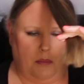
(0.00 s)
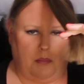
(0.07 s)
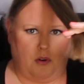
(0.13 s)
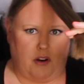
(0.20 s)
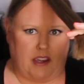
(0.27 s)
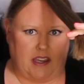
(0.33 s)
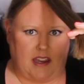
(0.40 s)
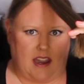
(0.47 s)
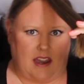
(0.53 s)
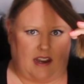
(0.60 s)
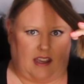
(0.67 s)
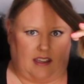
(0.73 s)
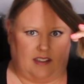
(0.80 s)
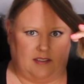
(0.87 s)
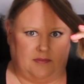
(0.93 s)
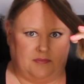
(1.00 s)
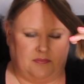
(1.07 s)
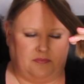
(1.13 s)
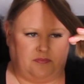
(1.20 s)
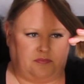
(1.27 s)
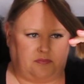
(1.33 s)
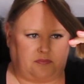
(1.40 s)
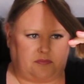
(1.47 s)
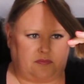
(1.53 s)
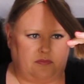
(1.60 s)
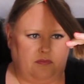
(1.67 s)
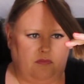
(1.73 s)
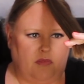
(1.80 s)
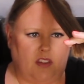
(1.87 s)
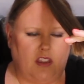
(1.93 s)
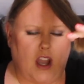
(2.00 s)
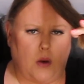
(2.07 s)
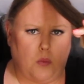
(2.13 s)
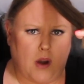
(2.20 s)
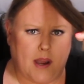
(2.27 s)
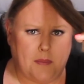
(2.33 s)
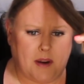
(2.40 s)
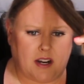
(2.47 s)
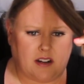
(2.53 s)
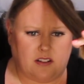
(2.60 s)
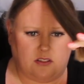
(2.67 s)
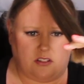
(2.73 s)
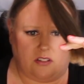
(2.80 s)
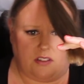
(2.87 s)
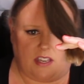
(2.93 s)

point cutting. Now, why am I going to do